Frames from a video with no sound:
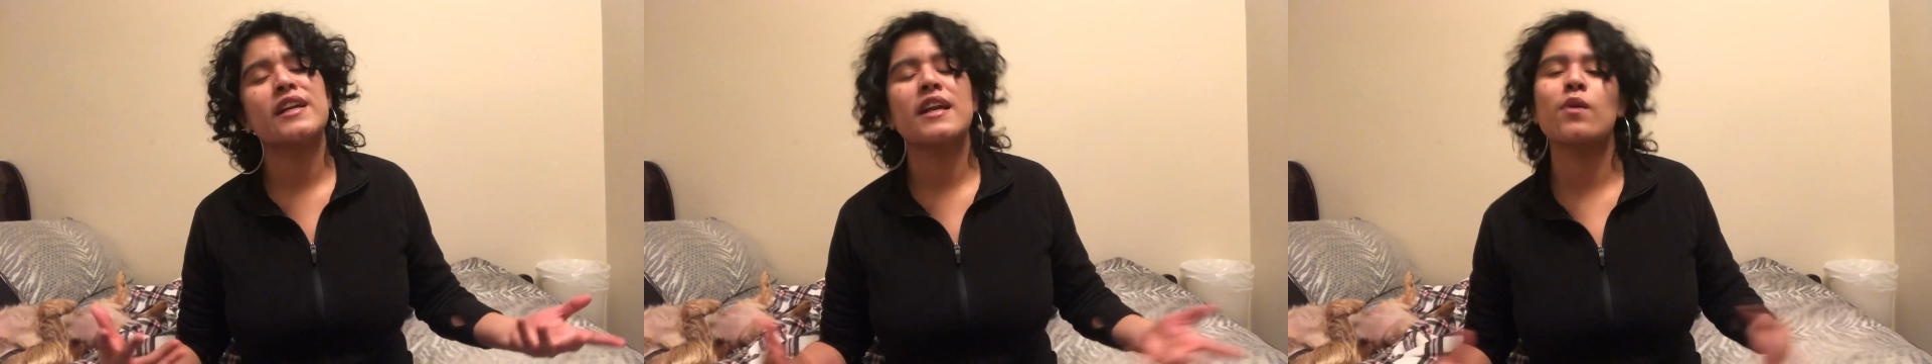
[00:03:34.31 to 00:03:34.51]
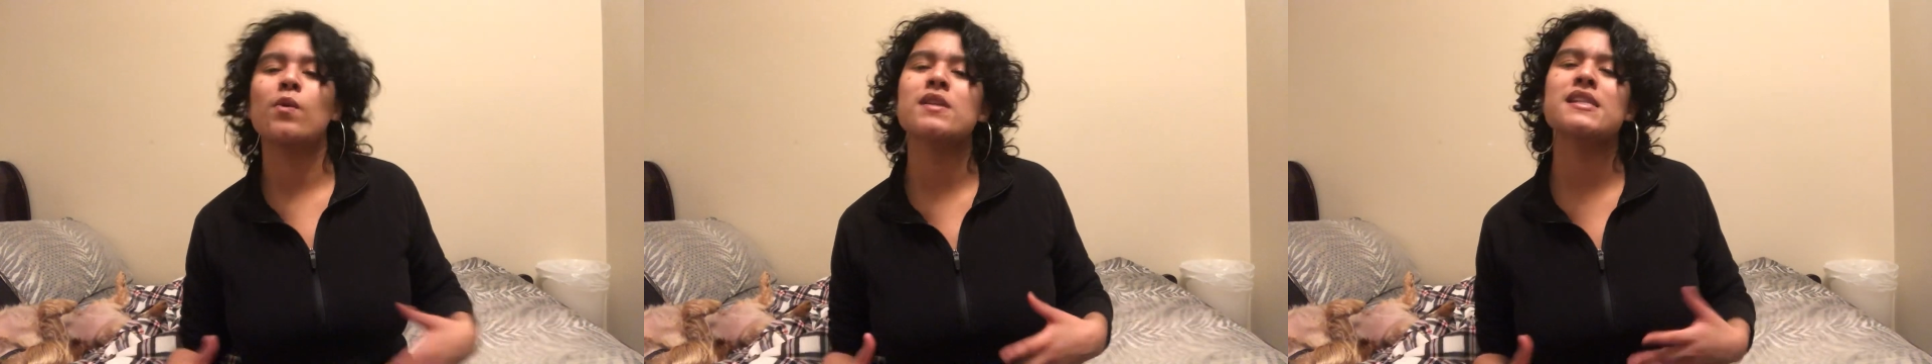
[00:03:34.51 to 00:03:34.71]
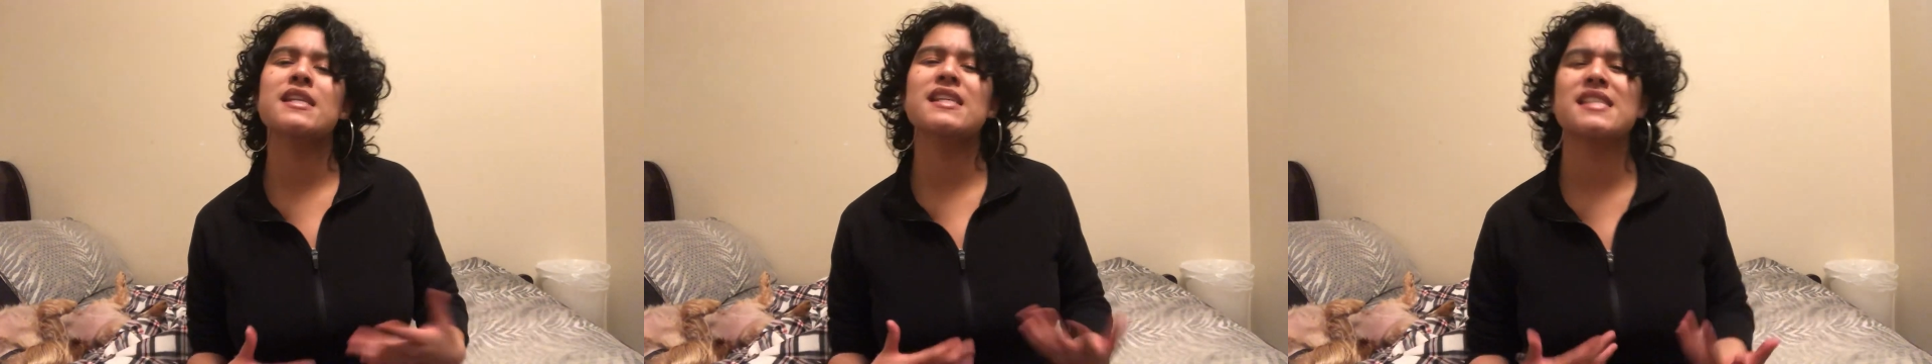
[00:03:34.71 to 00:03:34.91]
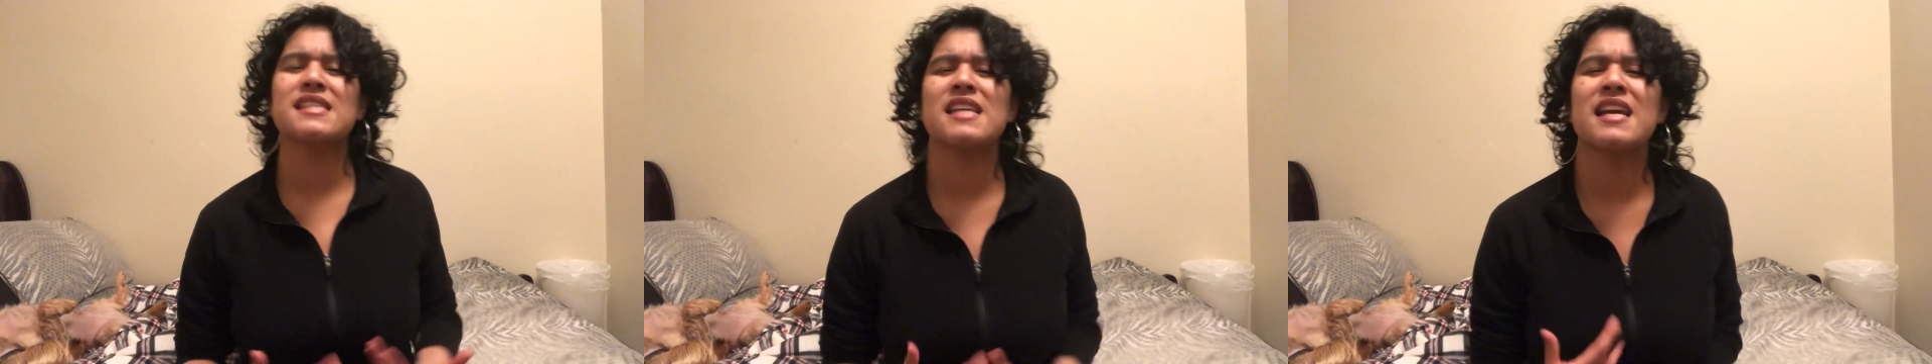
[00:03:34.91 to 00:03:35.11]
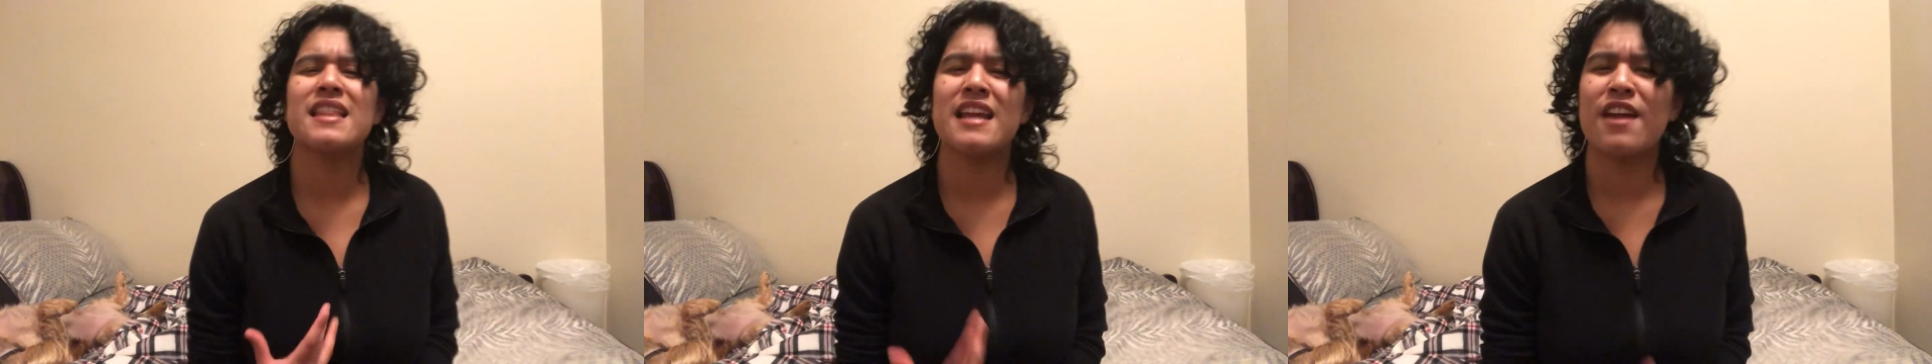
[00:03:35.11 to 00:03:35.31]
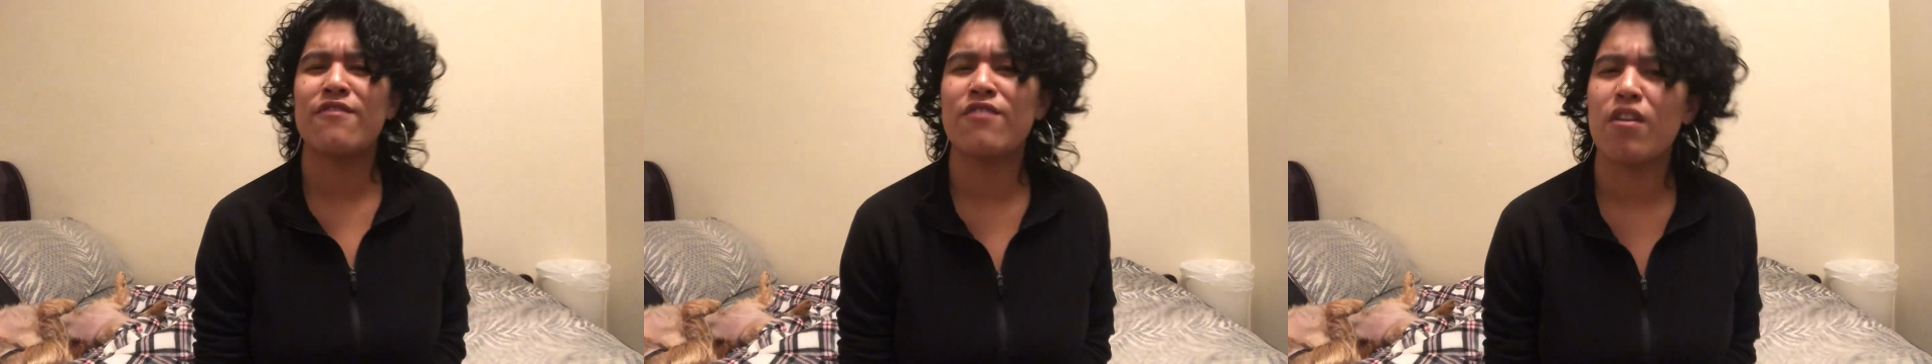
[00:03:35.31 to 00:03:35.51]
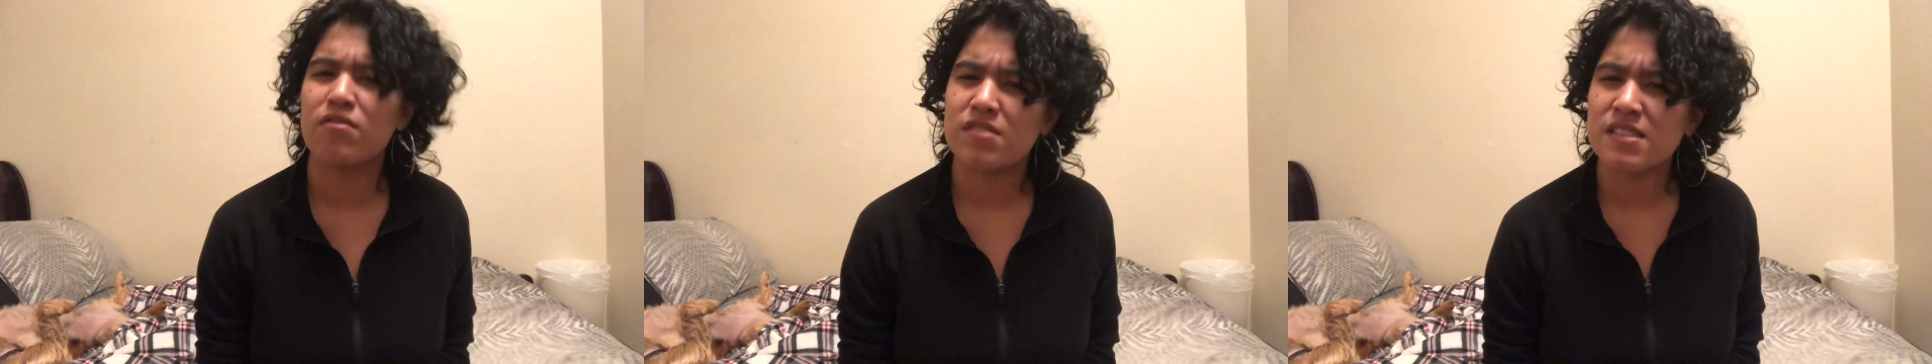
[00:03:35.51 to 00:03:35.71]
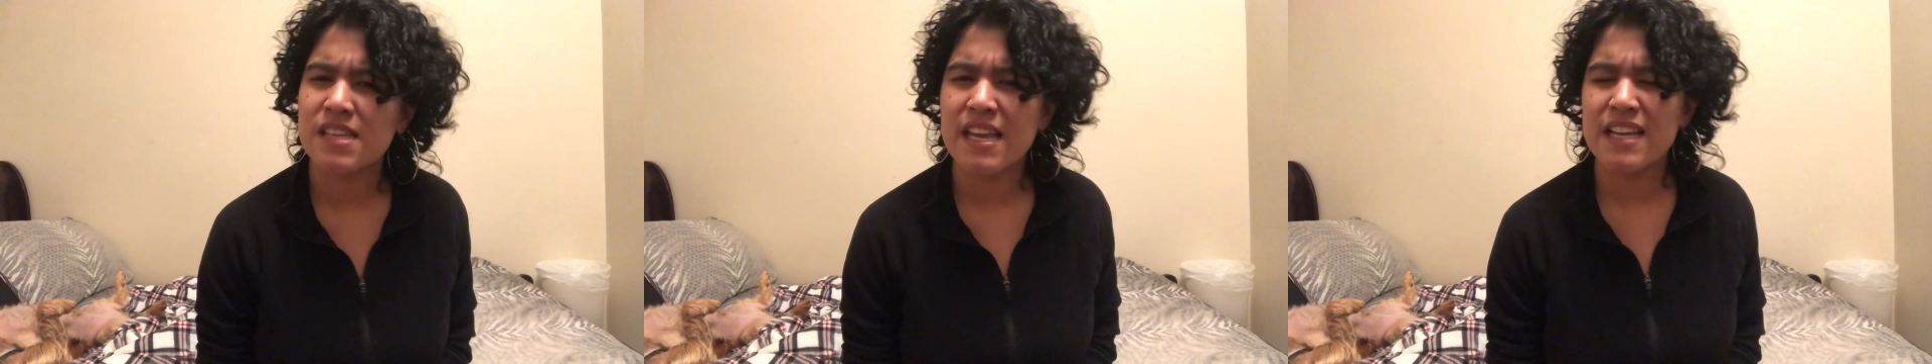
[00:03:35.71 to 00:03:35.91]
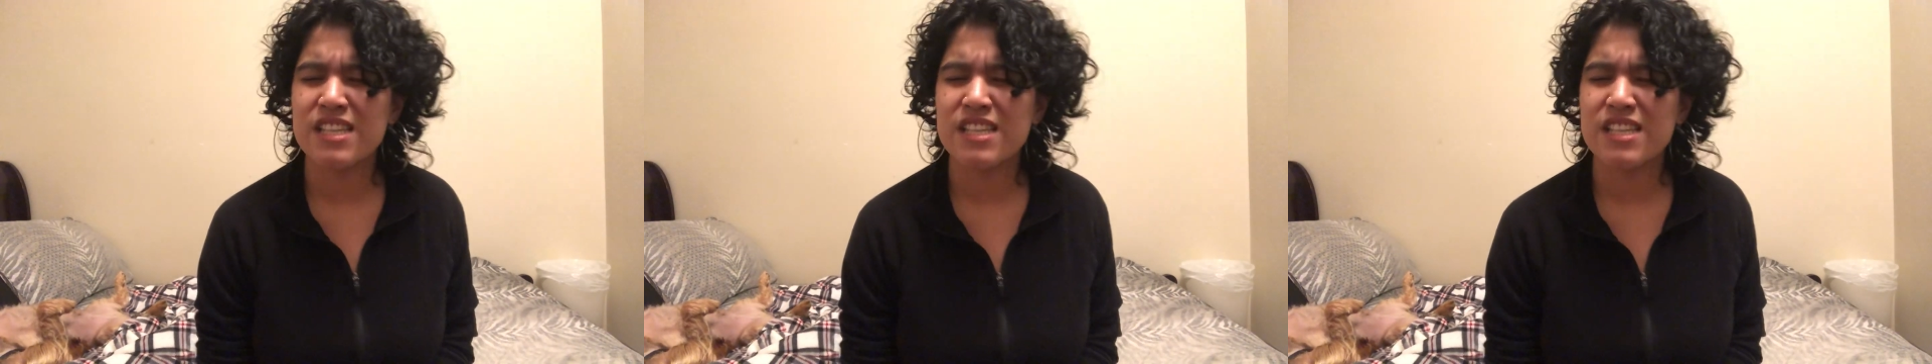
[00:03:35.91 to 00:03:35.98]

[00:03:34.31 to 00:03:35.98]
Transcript: And it wasn't necessarily that I felt sick,